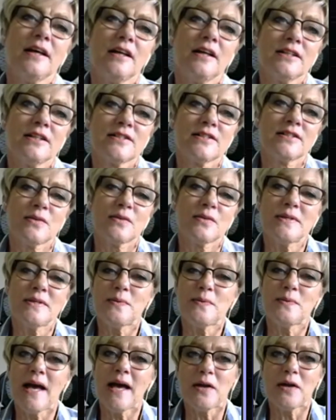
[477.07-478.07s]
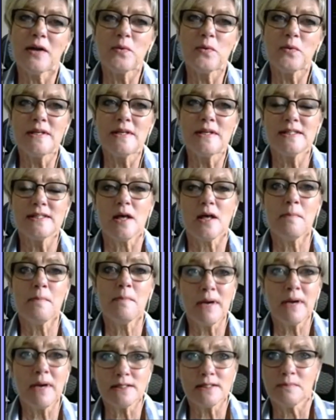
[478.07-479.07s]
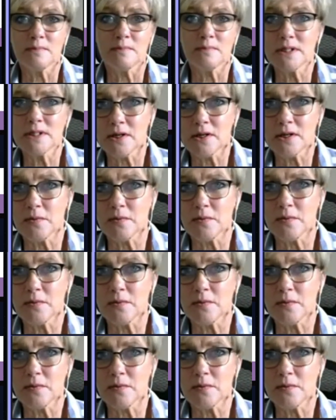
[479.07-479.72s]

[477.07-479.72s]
So once we had all these amazing materials